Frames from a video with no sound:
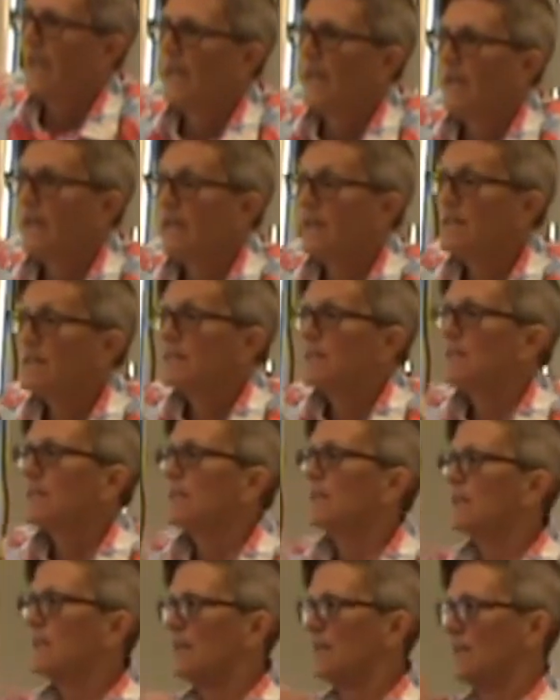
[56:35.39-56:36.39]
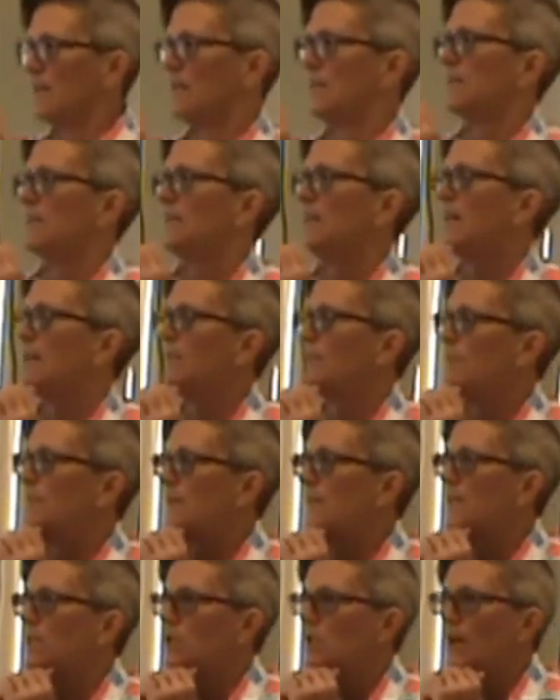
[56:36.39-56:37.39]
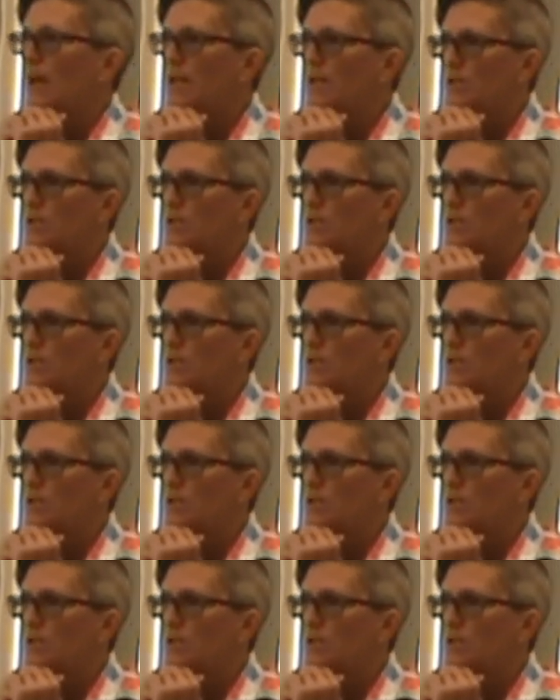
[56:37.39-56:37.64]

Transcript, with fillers: and instead of me trying